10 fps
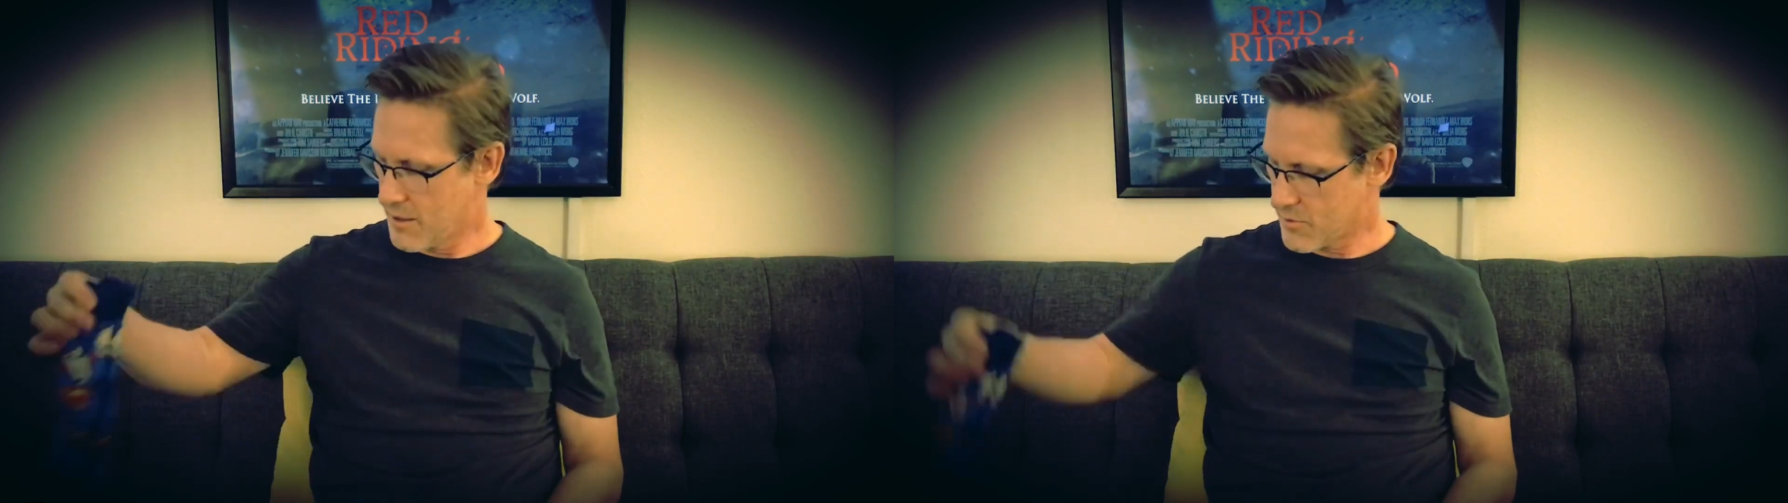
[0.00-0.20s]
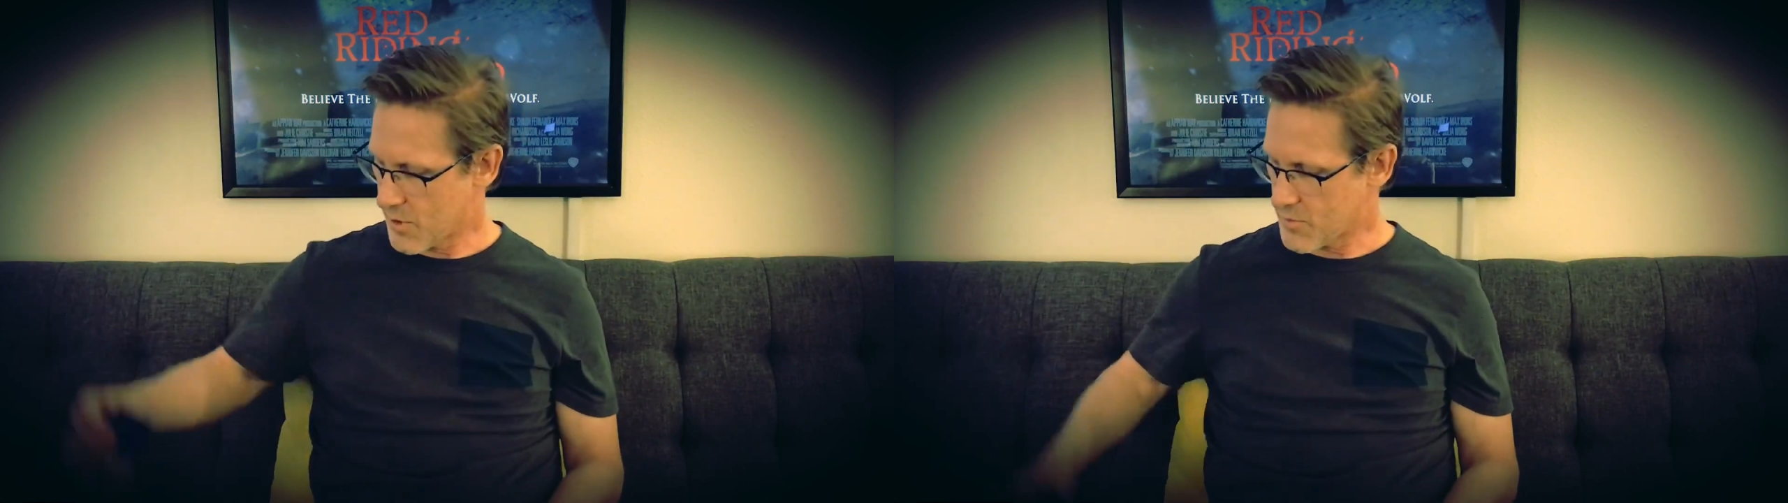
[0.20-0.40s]

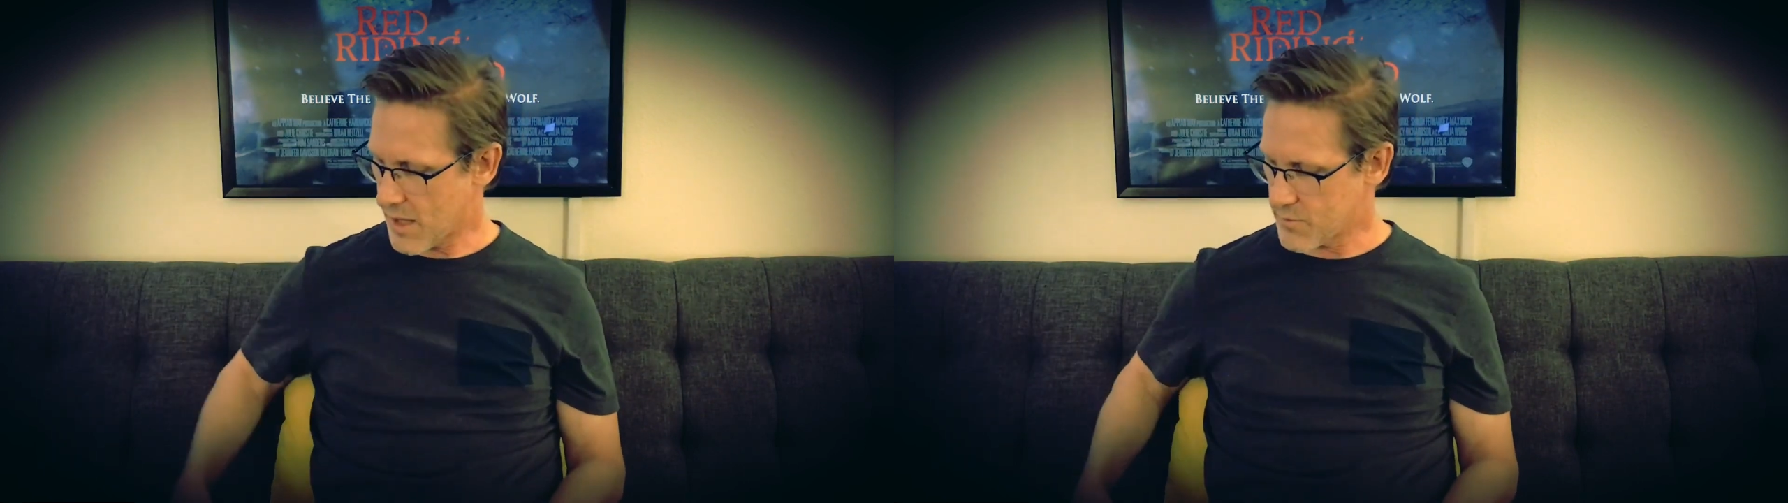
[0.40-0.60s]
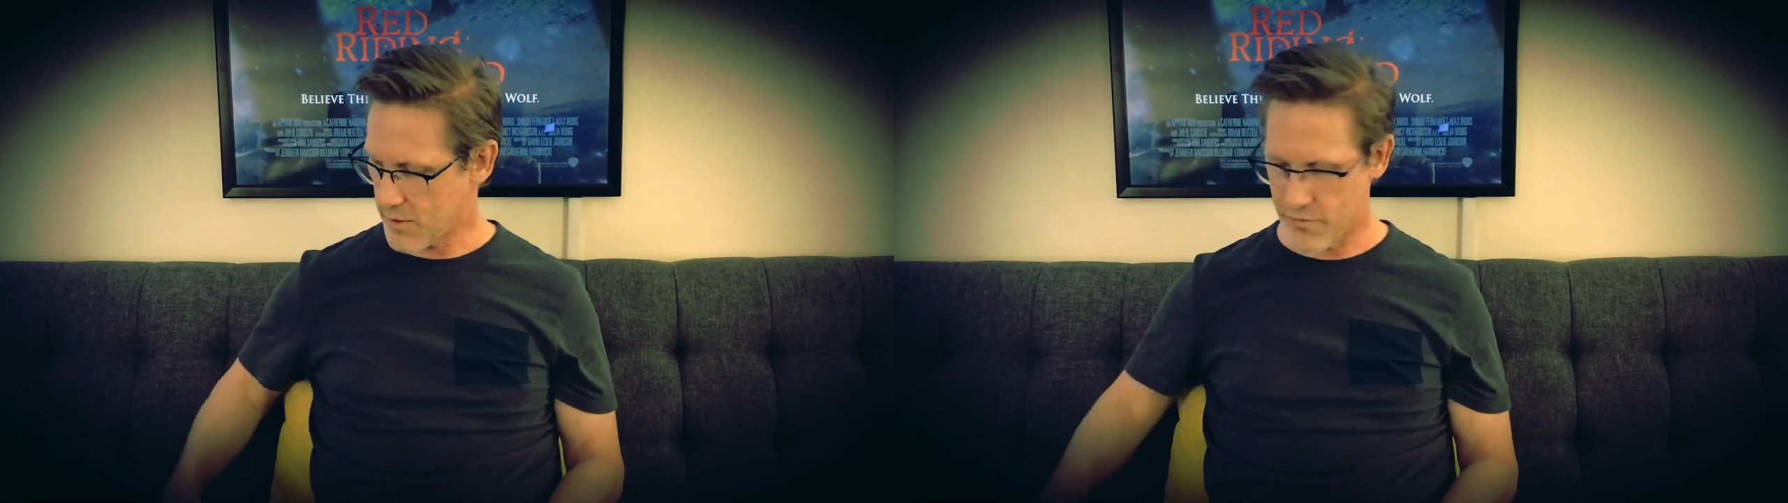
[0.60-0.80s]

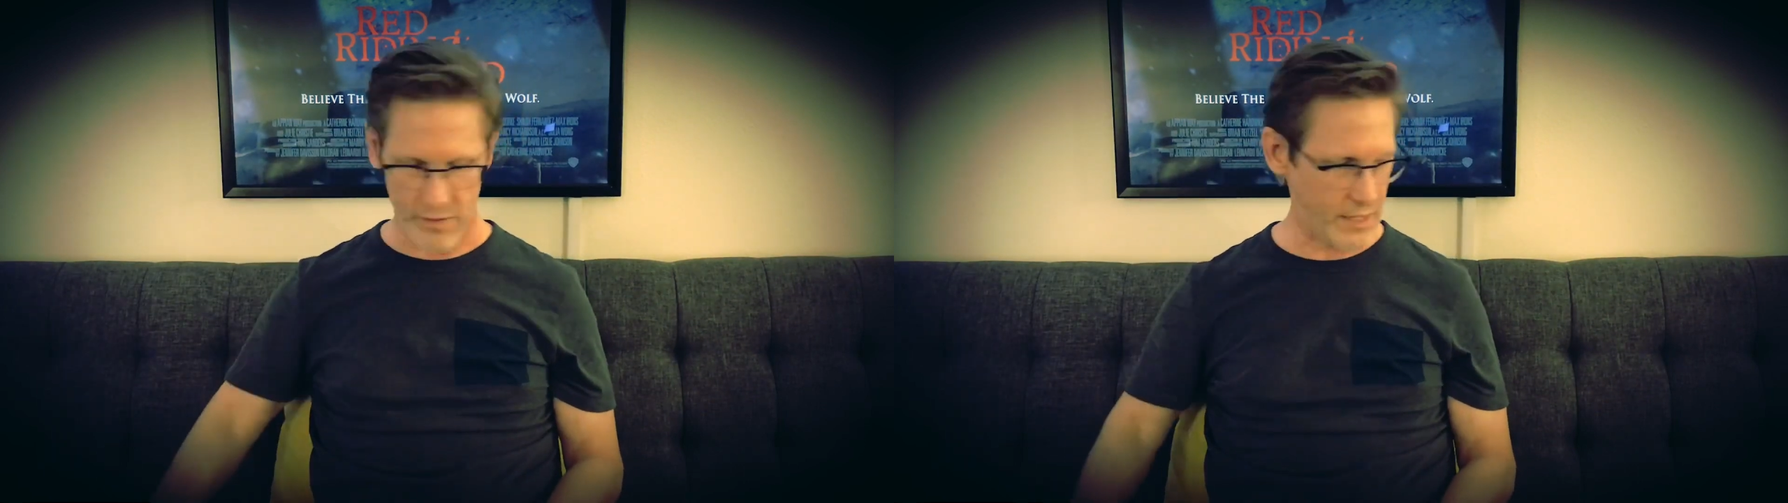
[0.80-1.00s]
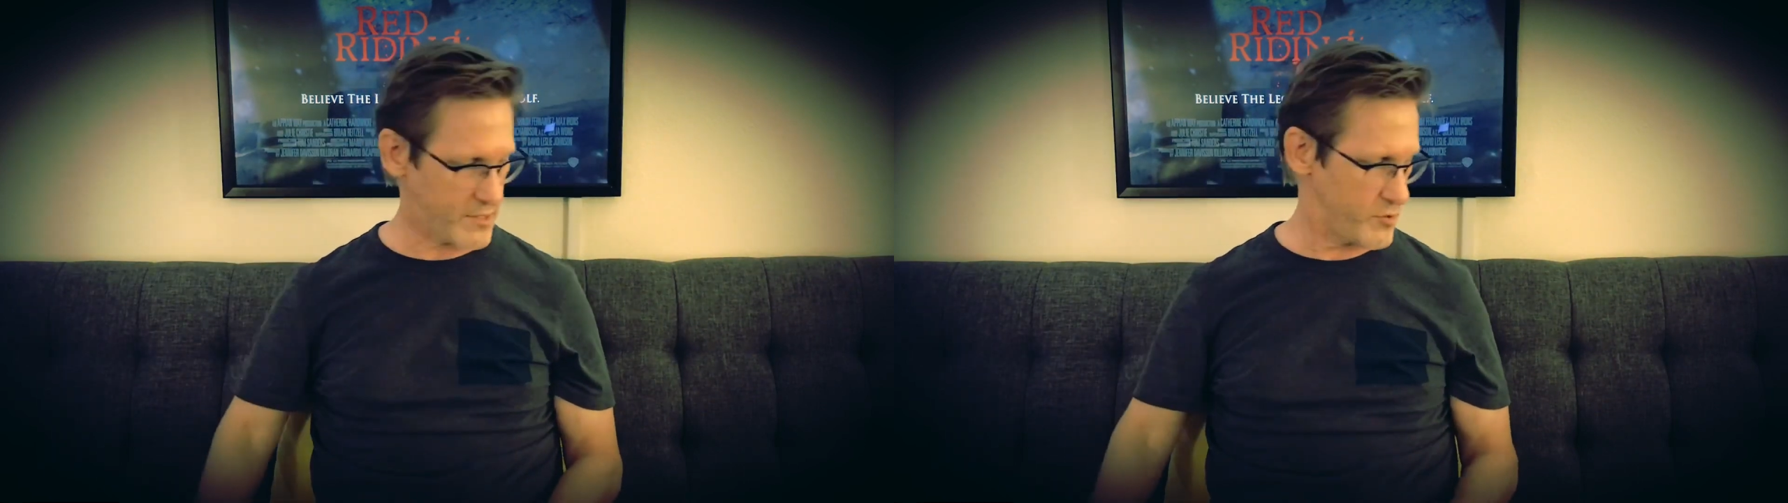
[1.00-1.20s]
Sometimes I
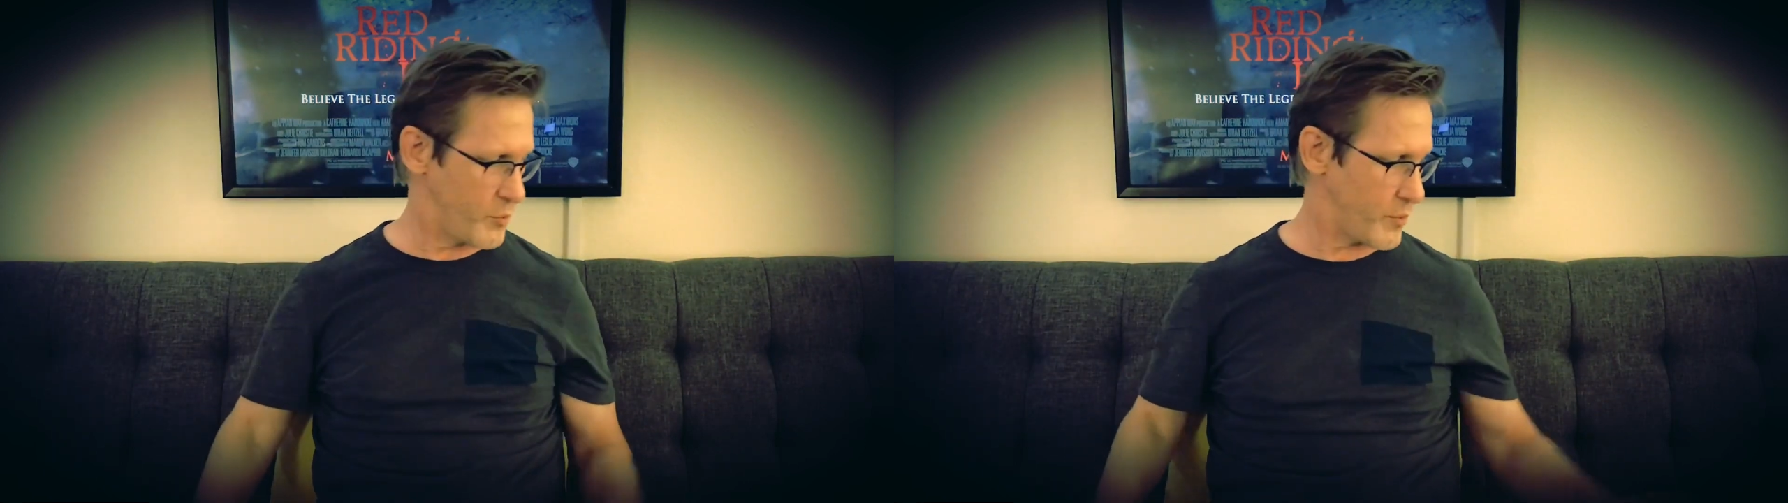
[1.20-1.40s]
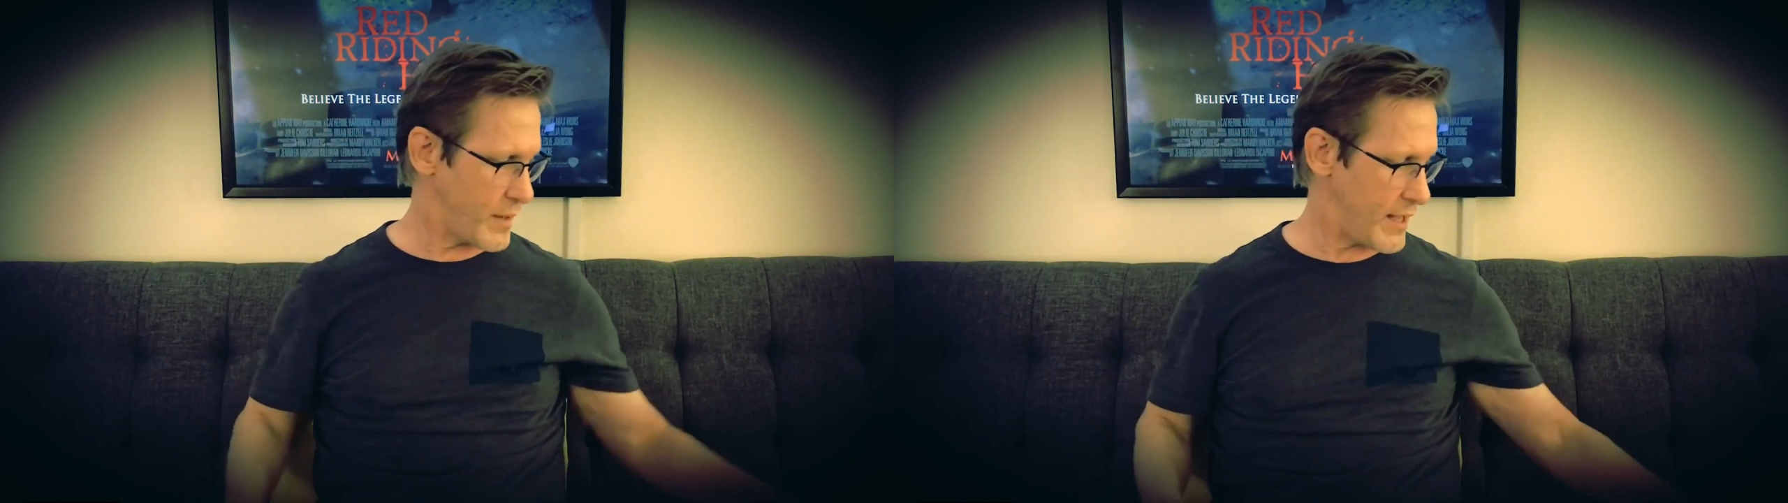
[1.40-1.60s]
feel like
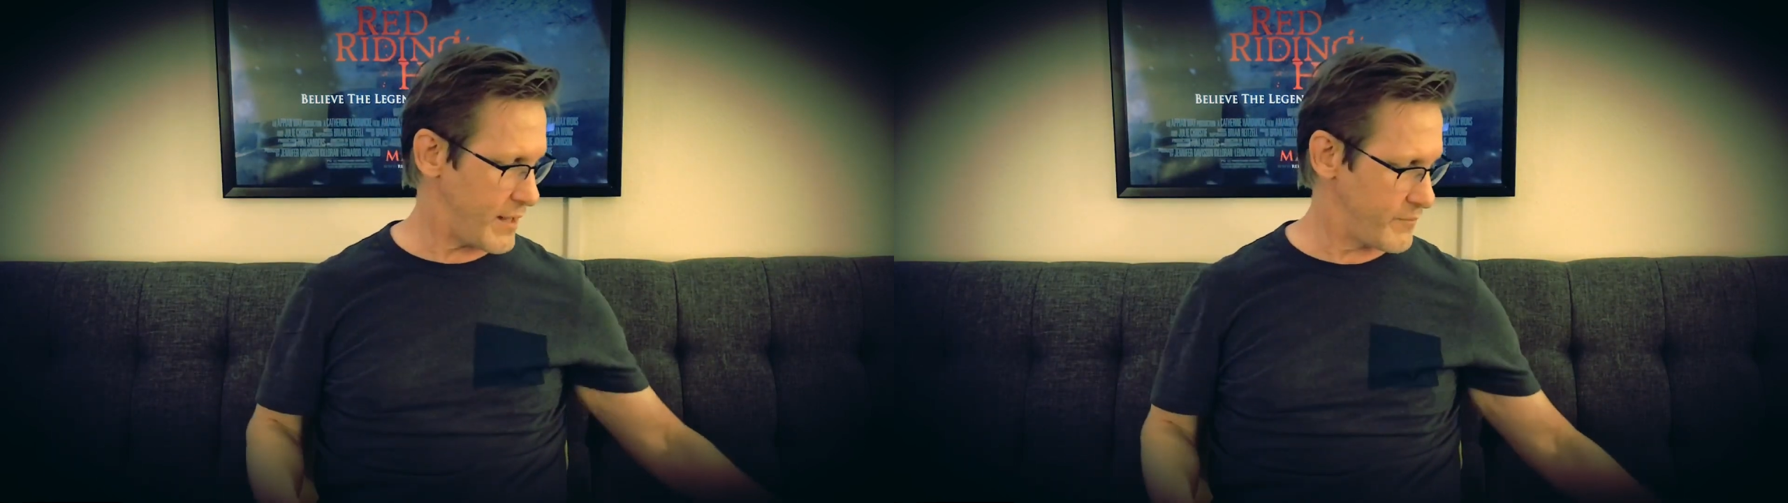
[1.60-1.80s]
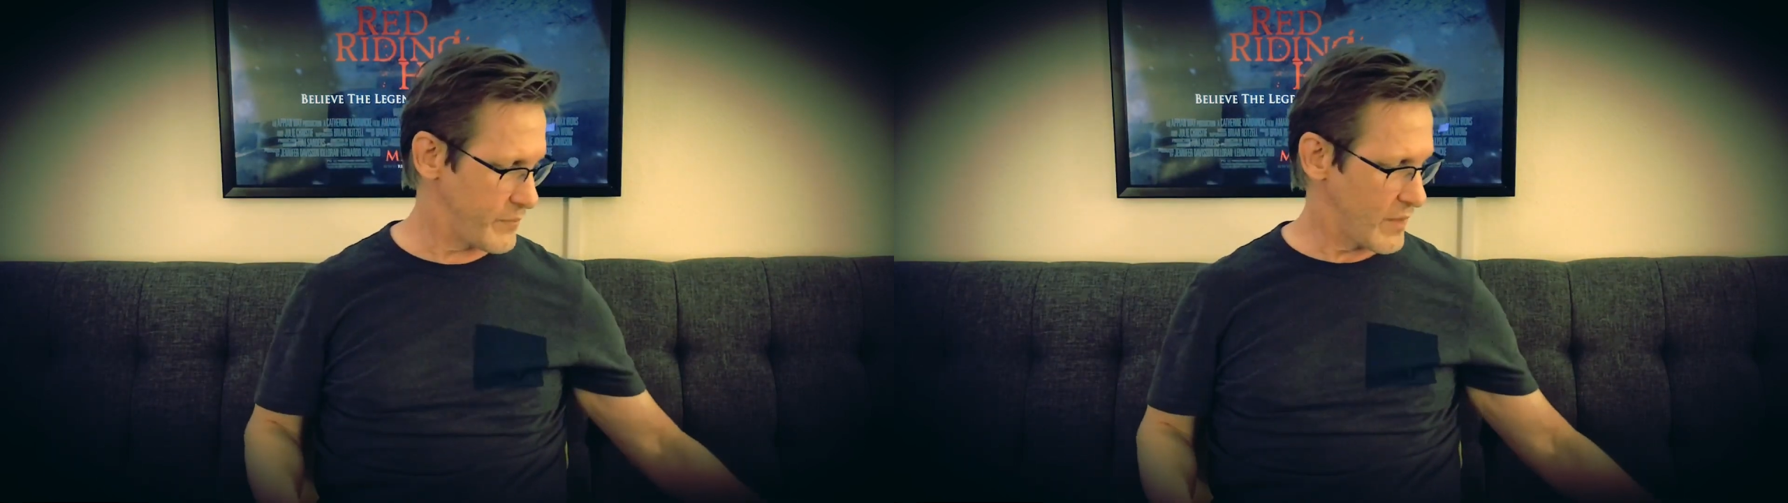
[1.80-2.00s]

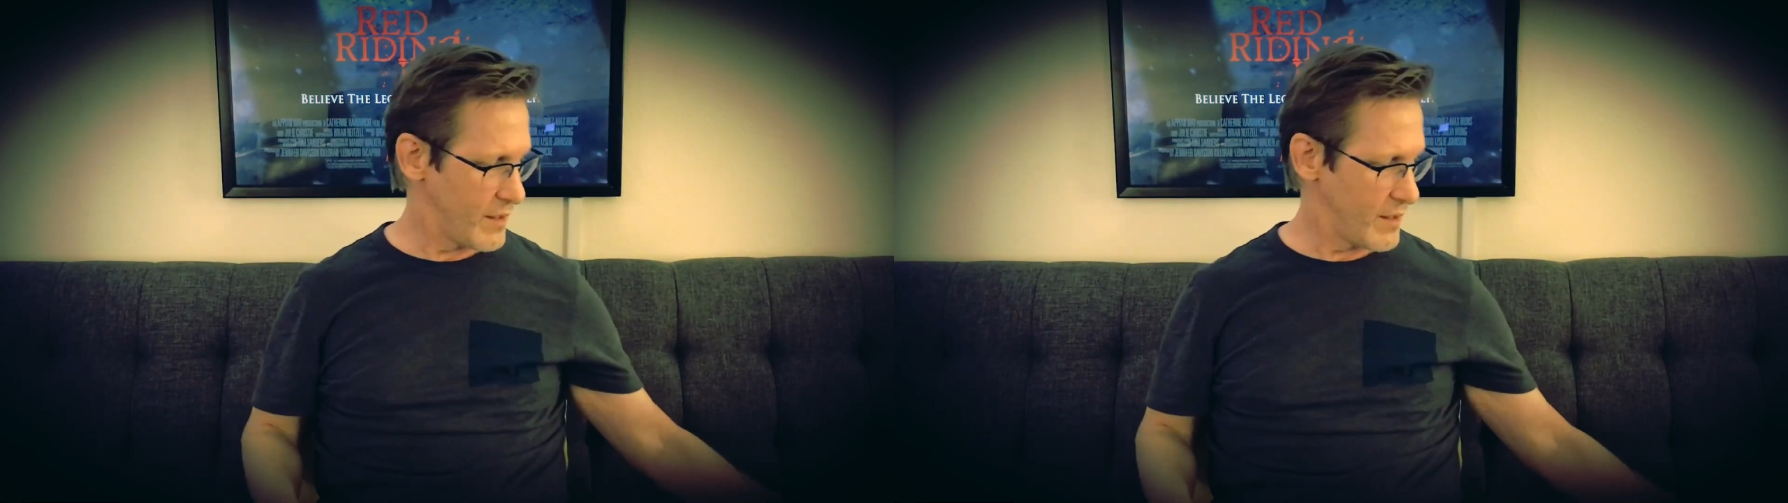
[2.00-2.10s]
Superman.